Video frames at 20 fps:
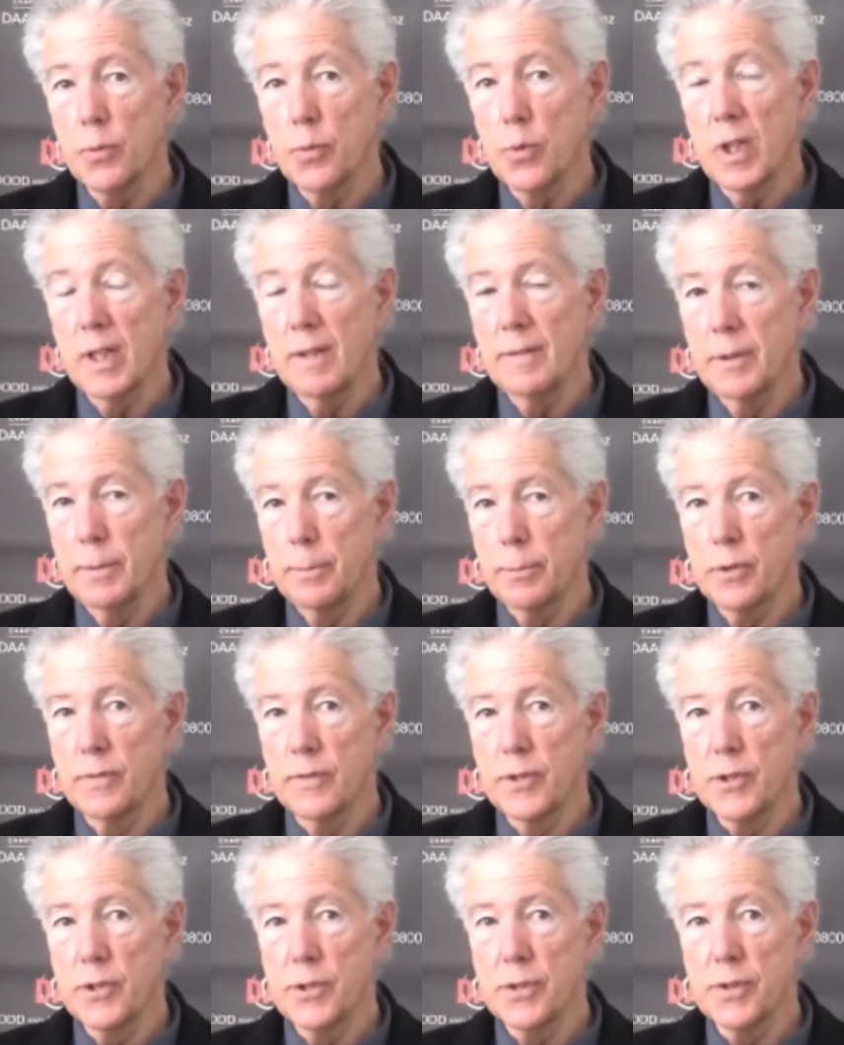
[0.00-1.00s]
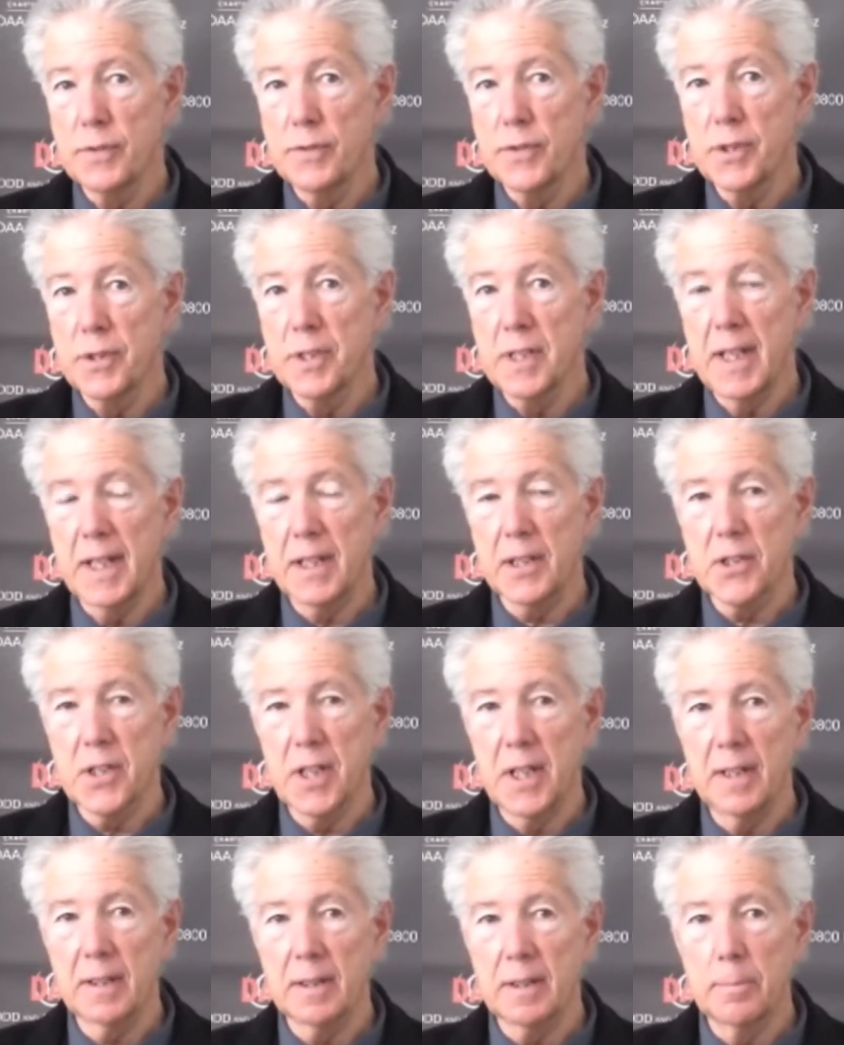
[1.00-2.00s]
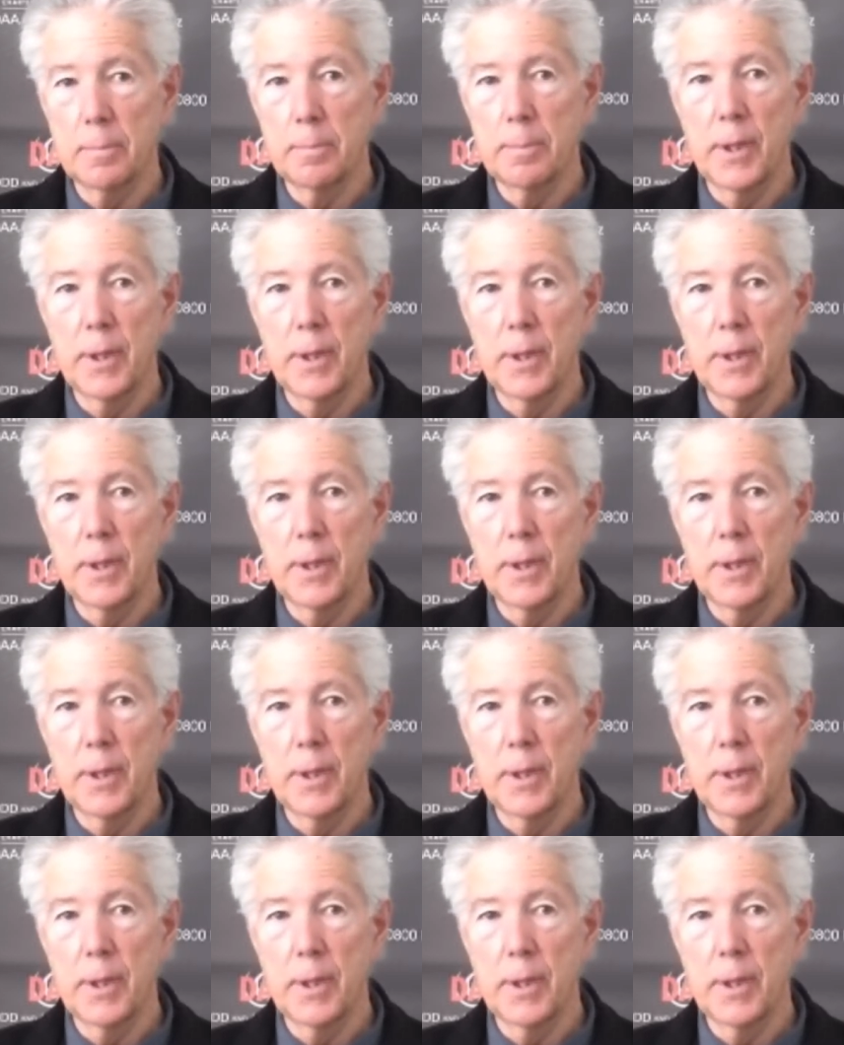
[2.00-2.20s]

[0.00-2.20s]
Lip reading: relevant provisions of the Tax Act,